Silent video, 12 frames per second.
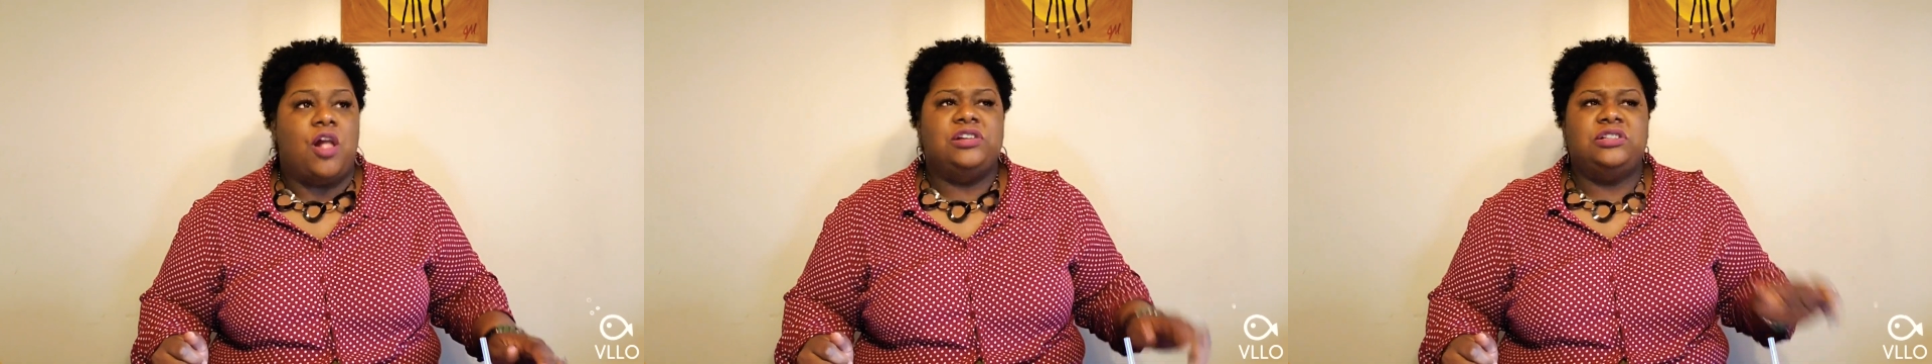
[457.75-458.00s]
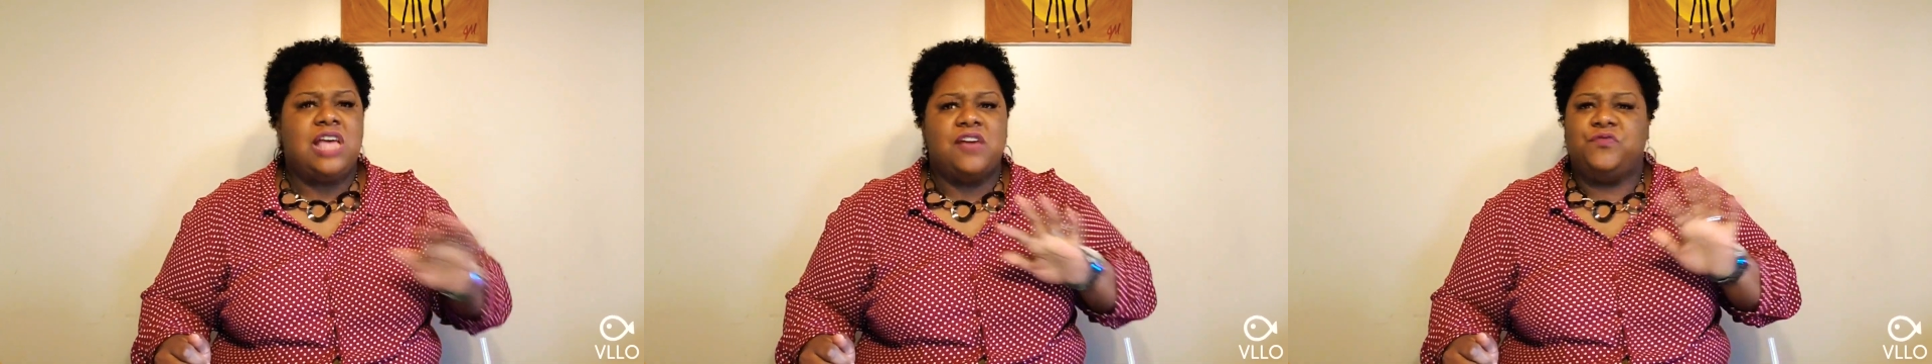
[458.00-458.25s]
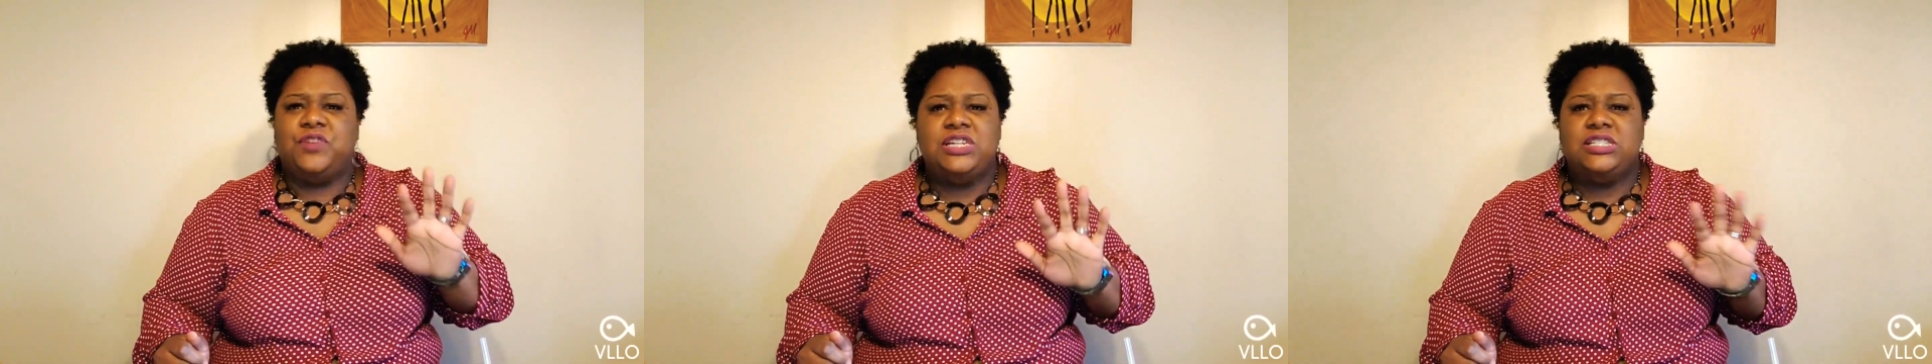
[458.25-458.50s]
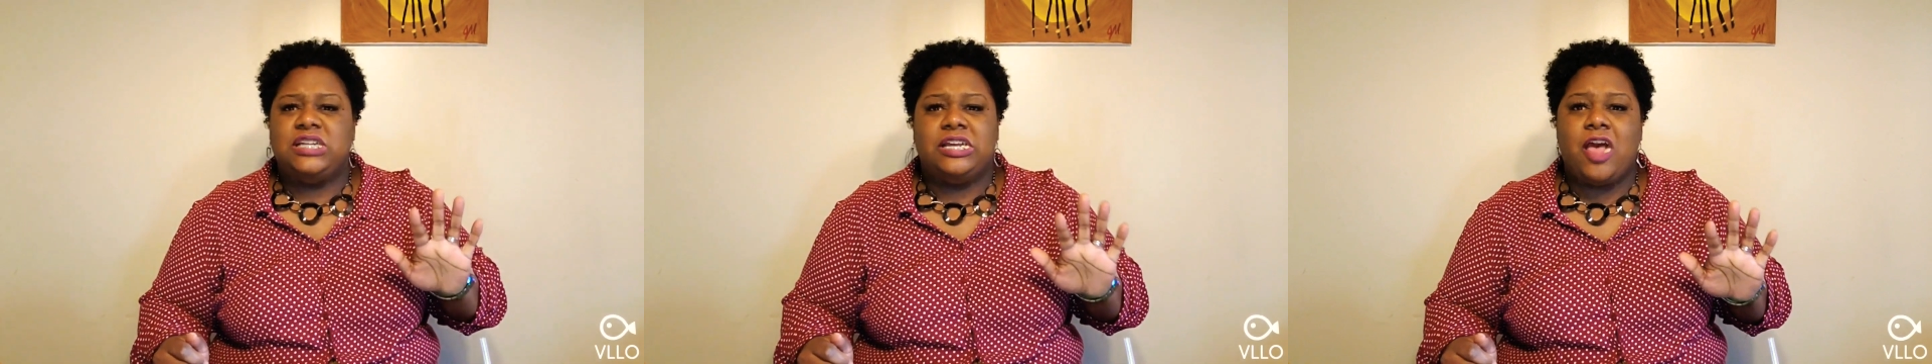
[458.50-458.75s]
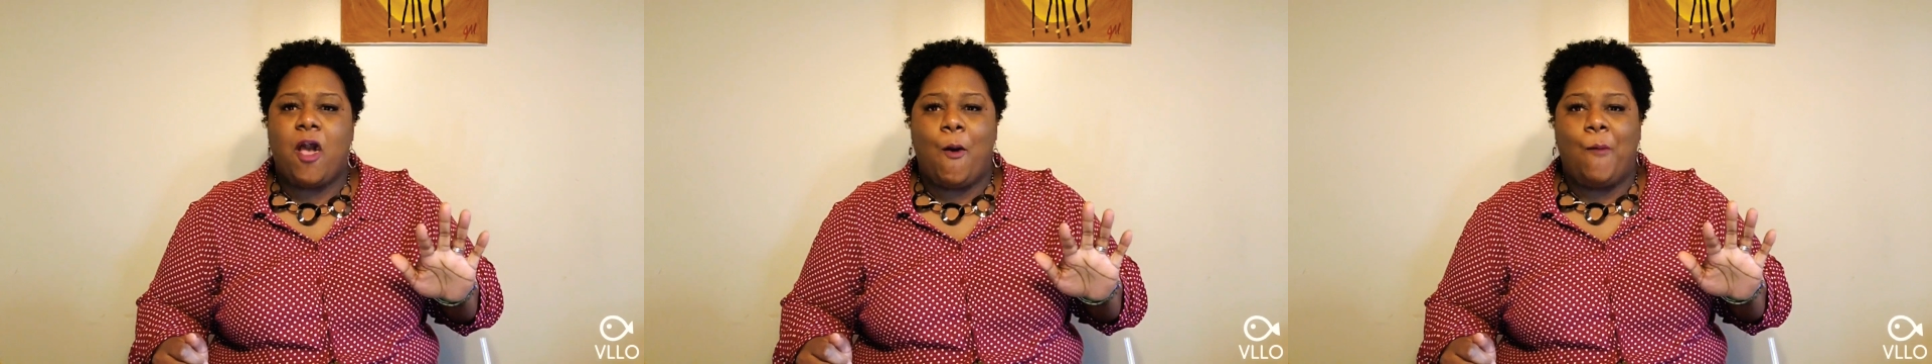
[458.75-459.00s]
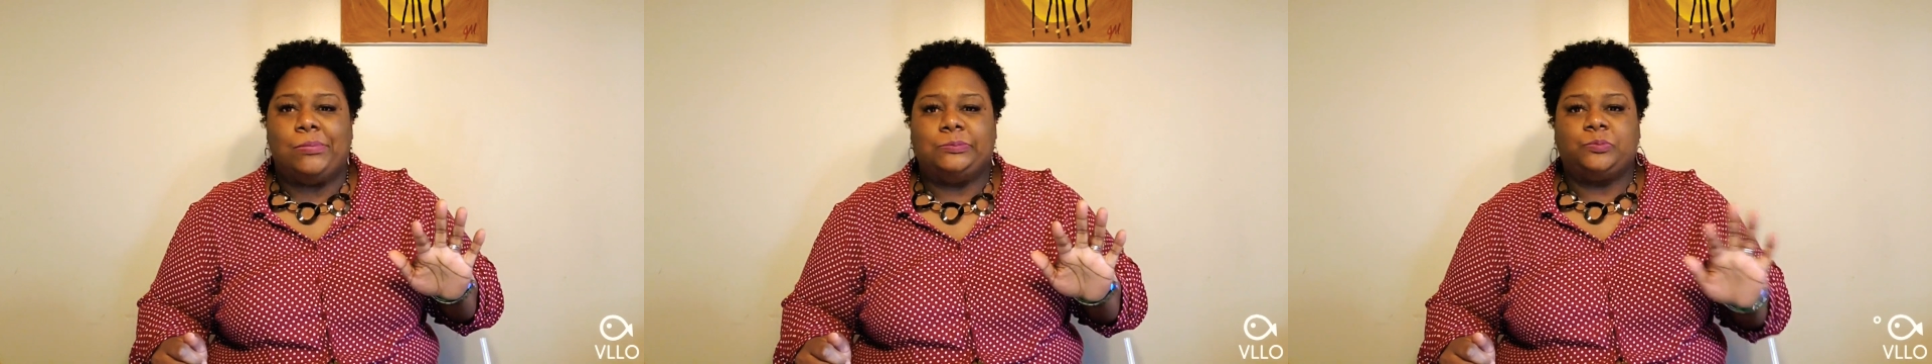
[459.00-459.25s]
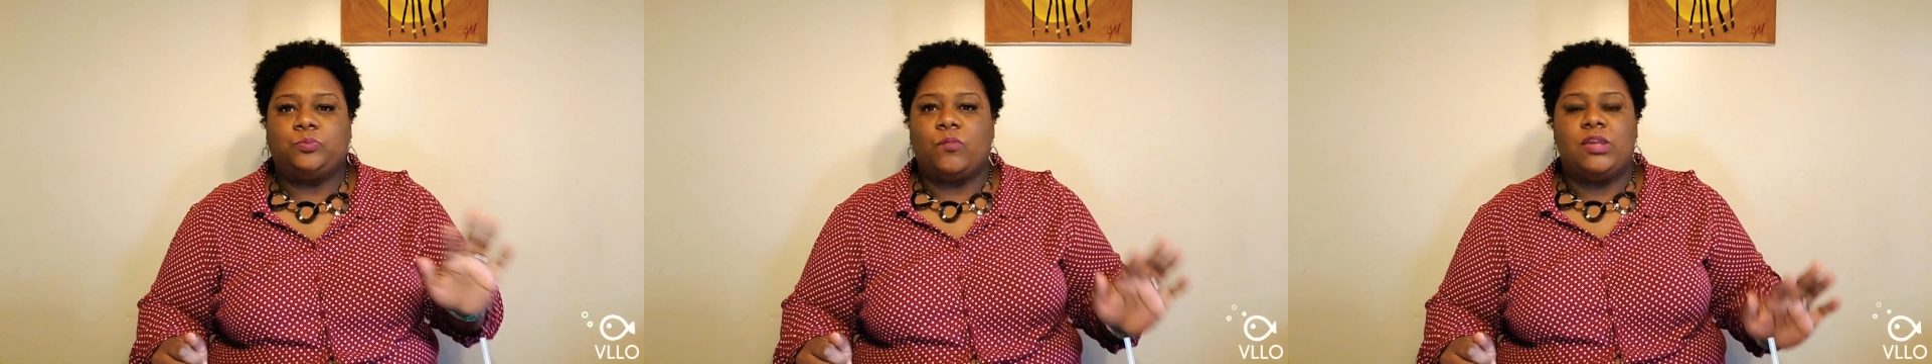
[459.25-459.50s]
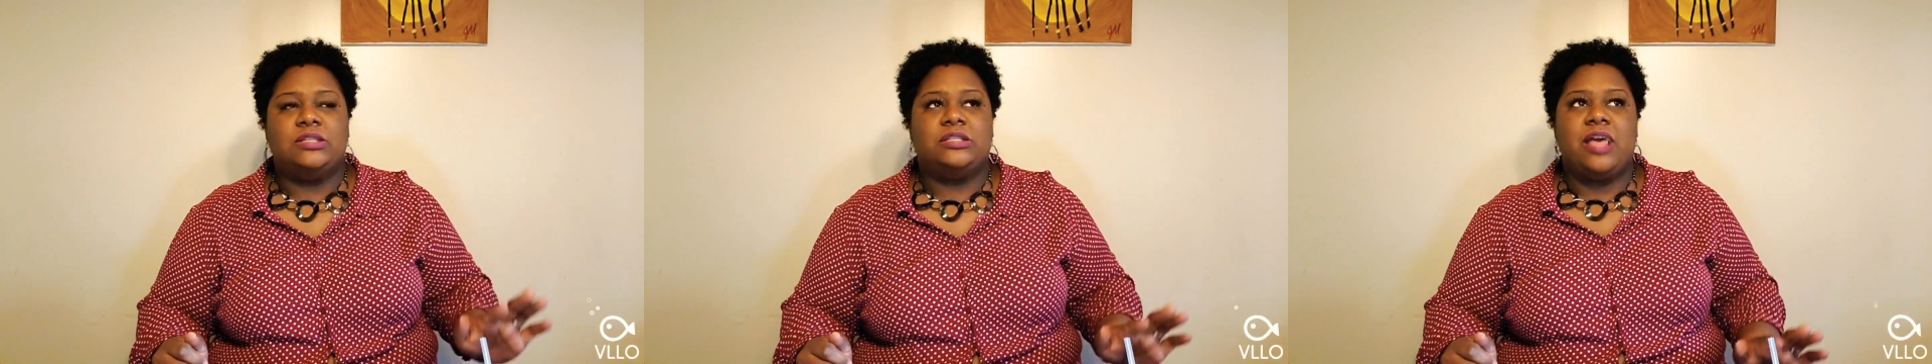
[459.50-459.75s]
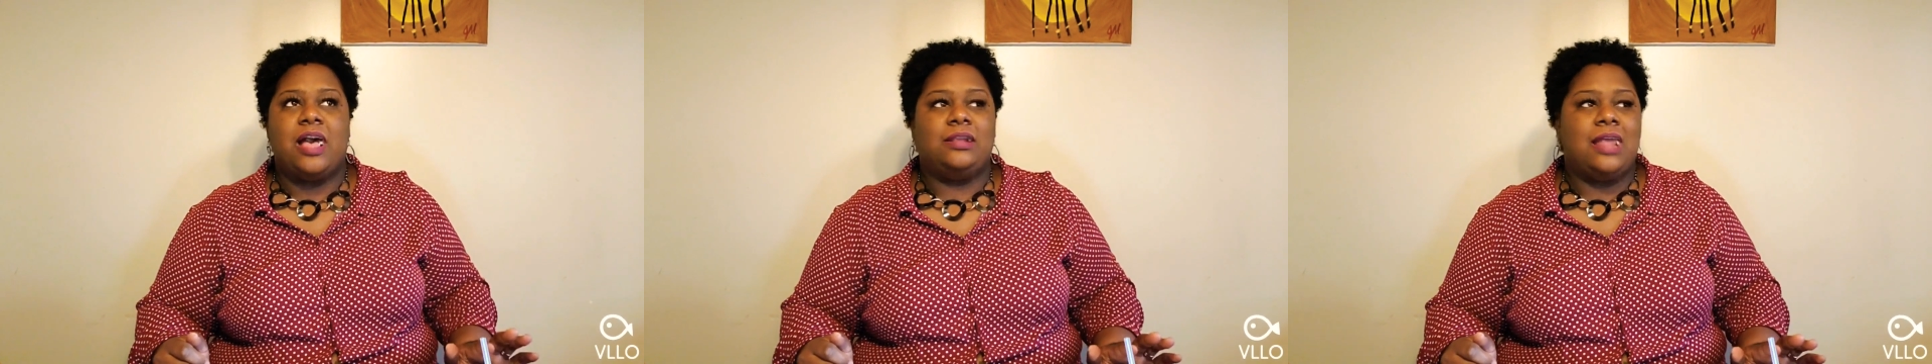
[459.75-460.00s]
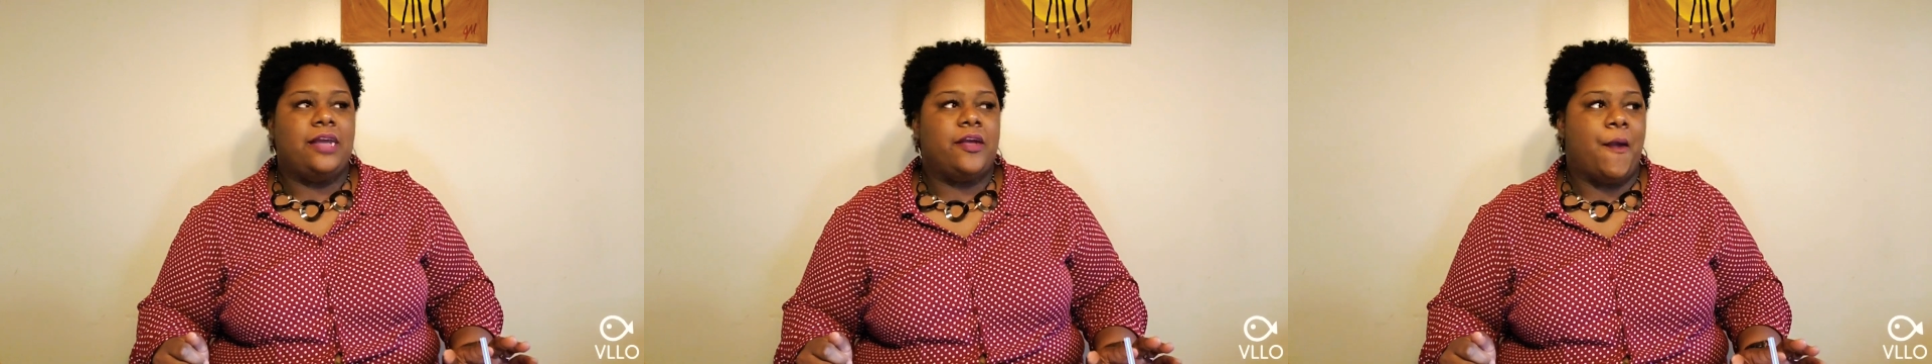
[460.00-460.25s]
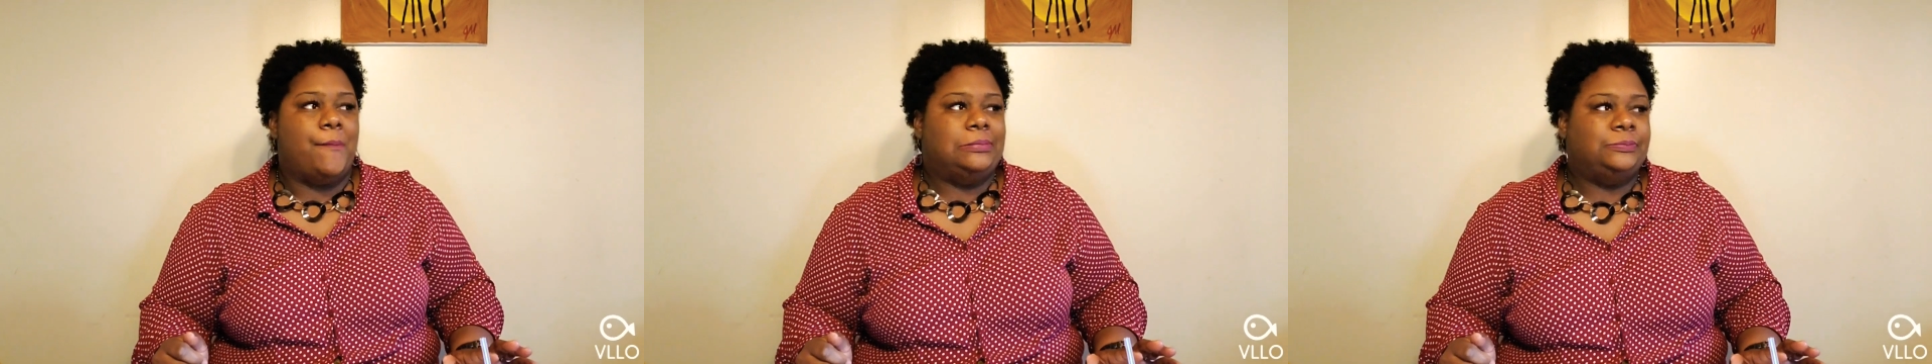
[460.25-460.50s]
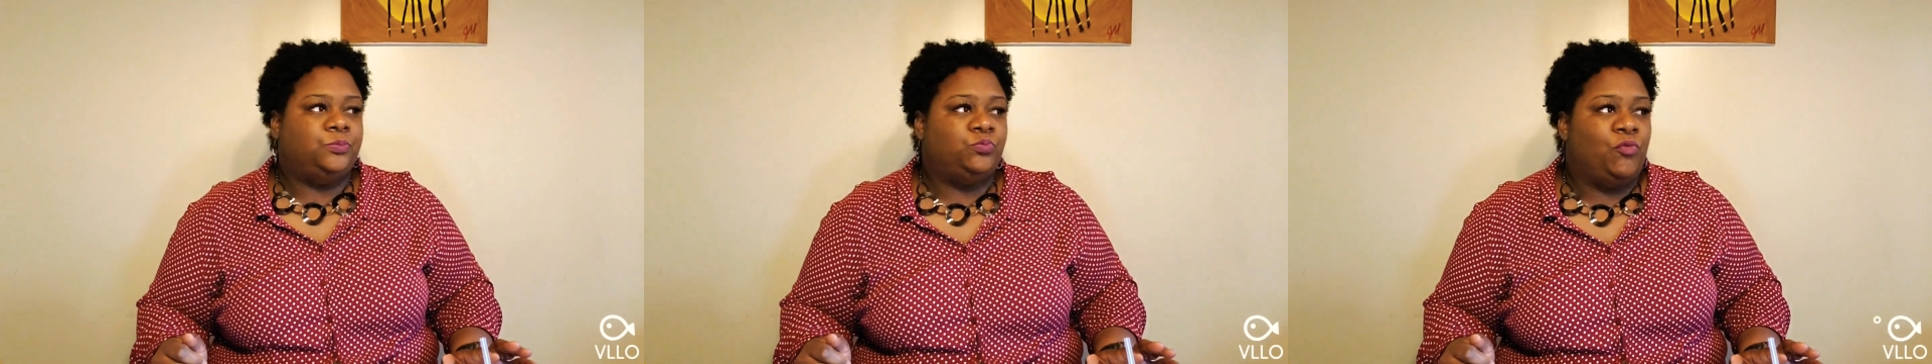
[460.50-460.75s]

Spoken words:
It's not fancy at all. It's not like a